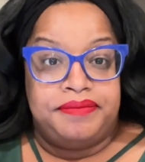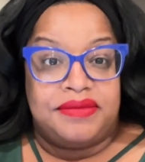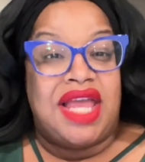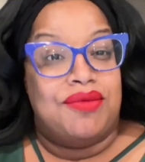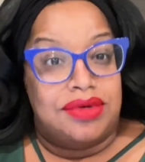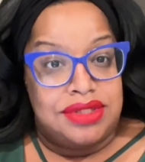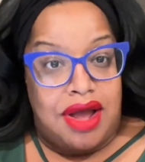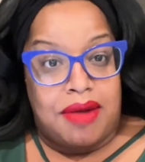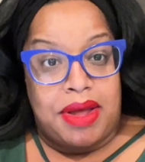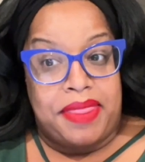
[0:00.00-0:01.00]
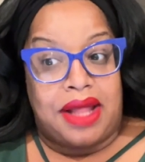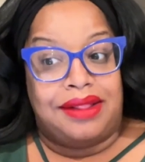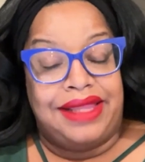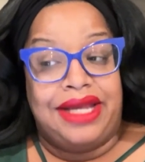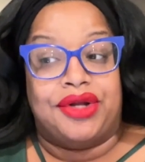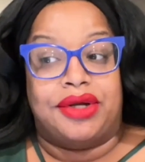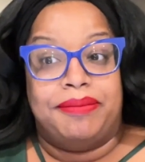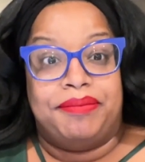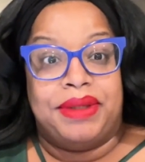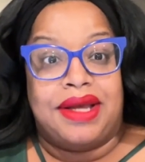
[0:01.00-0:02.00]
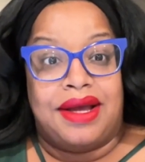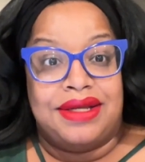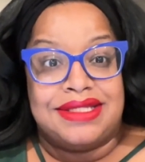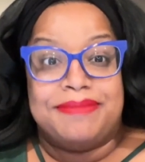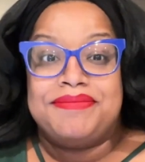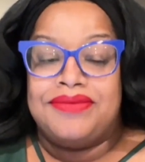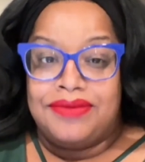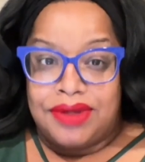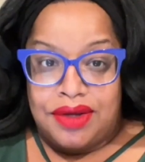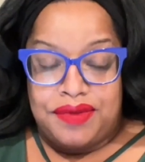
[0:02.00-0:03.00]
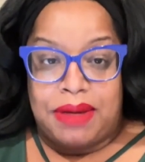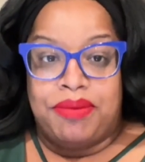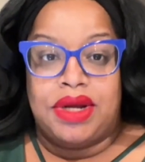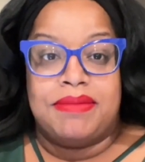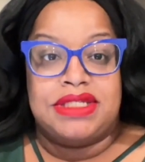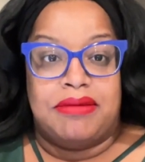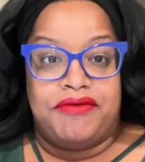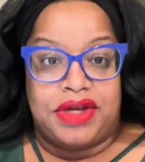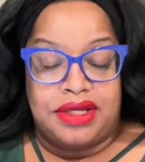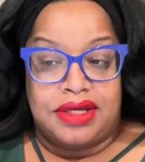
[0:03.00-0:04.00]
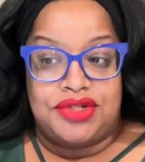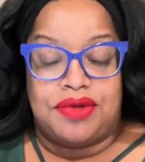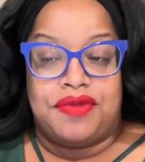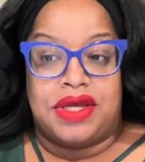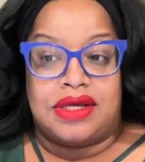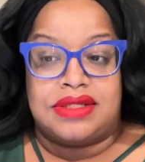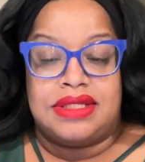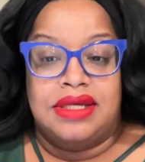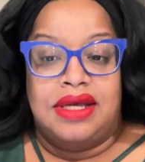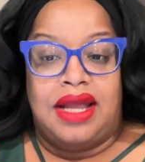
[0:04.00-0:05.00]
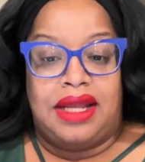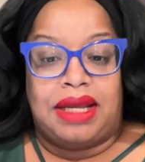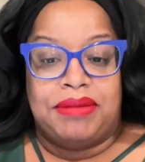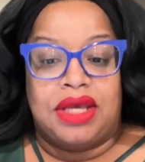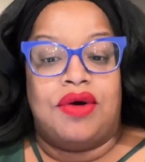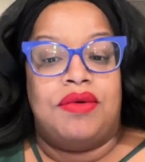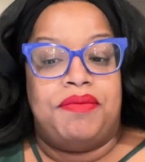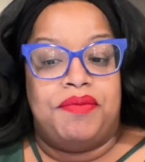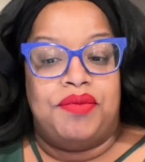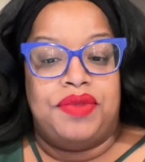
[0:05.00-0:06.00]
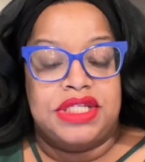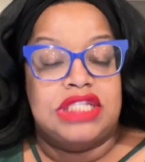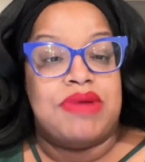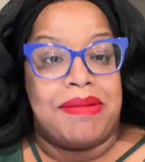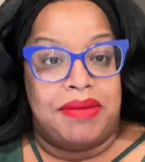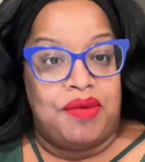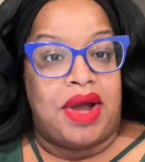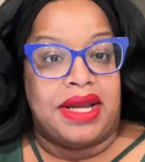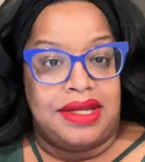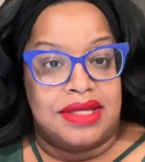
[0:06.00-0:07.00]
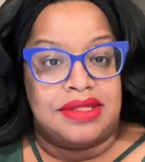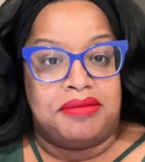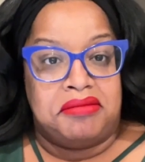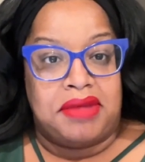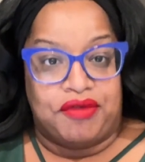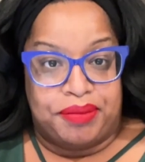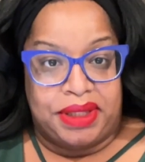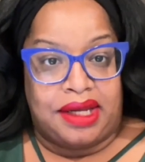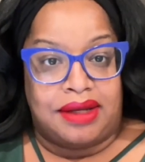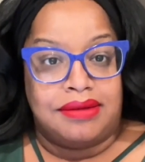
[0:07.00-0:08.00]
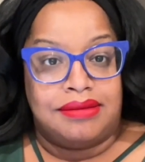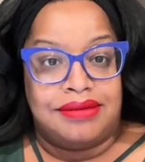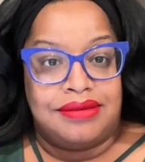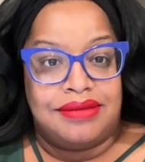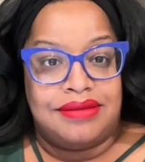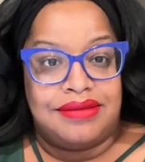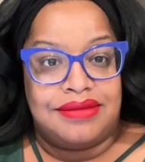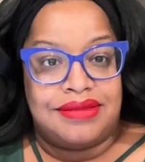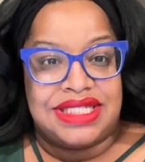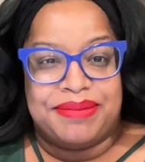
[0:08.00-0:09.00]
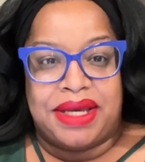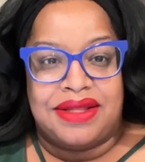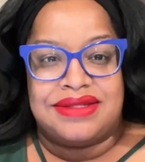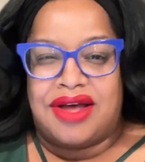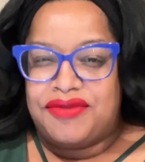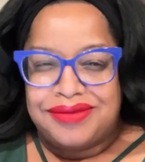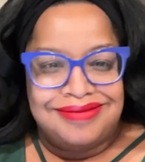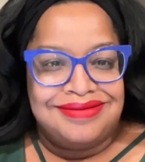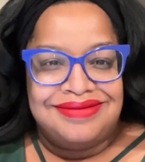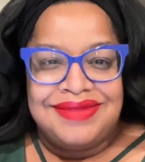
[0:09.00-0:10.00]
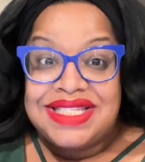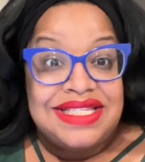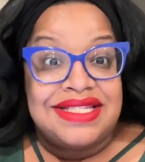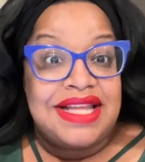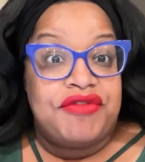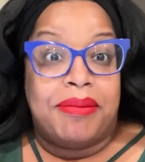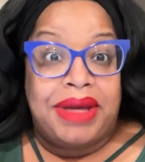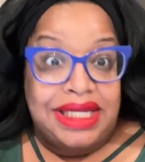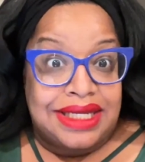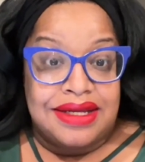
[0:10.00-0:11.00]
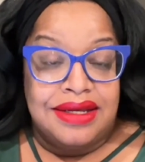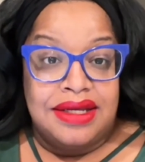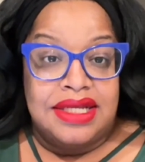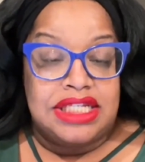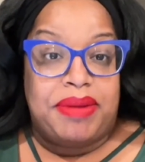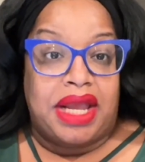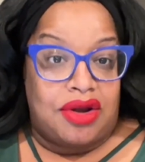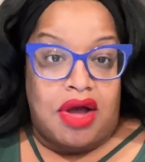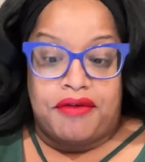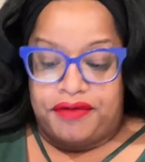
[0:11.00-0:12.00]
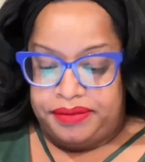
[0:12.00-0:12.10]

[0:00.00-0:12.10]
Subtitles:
And we'll talk about that later because they bring up some financial things. And I'm like, oh, well, this is probably why he doesn't have a plan to pay this off. Because he doesn't have the money to pay it off.